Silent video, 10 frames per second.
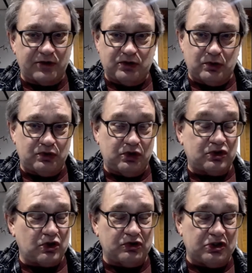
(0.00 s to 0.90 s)
So to
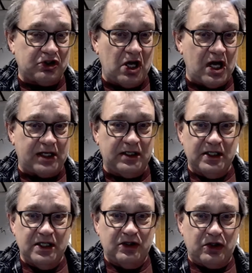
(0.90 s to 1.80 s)
turn this on,
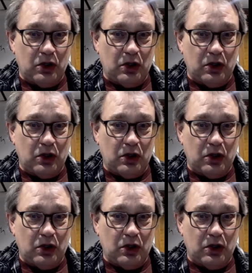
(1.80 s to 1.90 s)
the